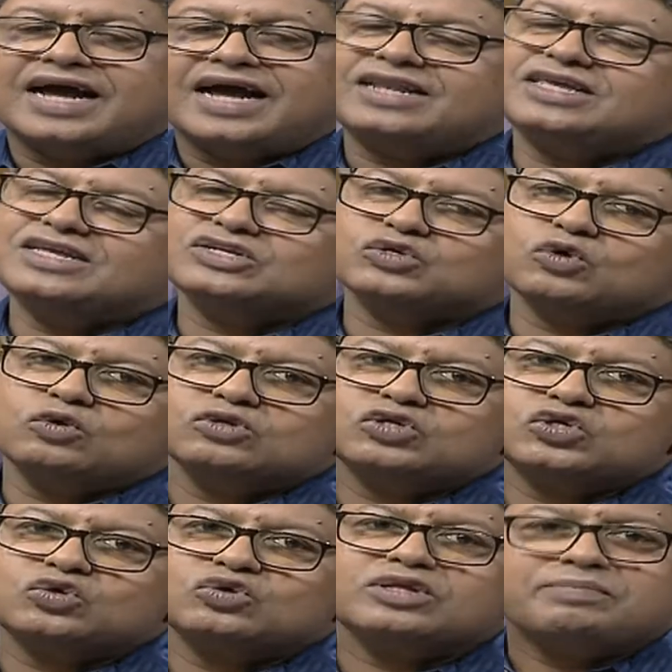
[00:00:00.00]
And he is
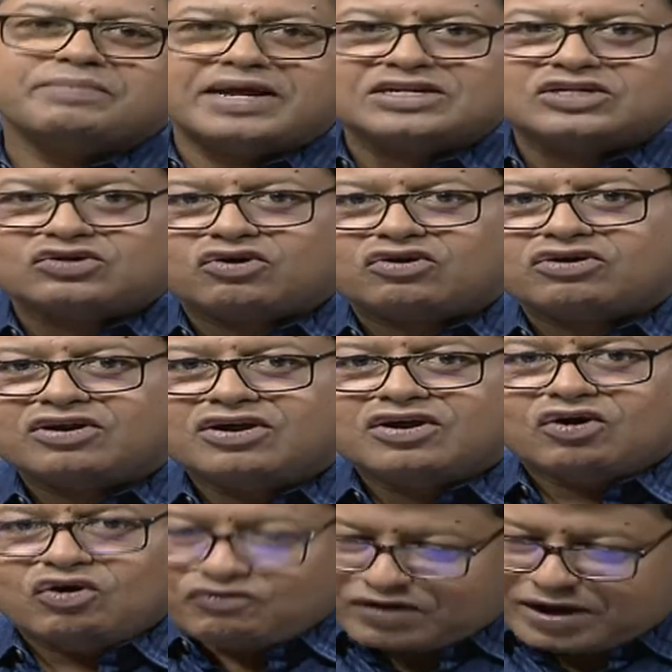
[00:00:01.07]
also the mentor
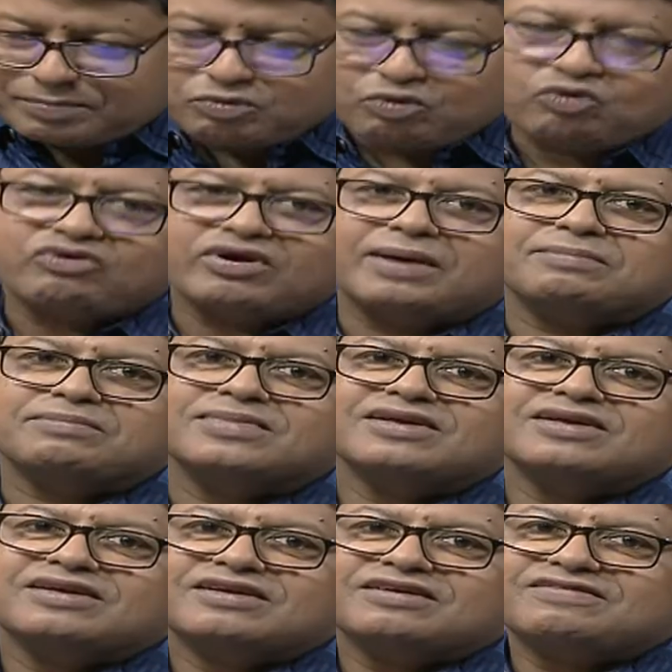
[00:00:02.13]
of our program.
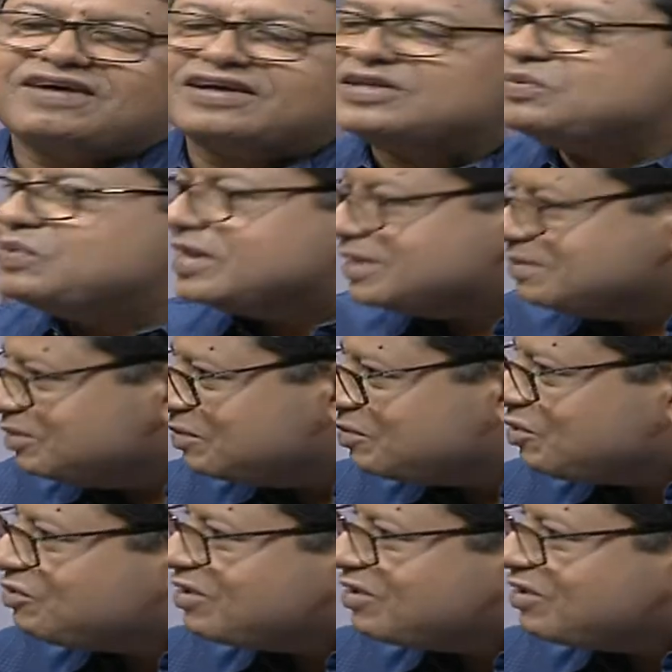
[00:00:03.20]
Father, welcome to the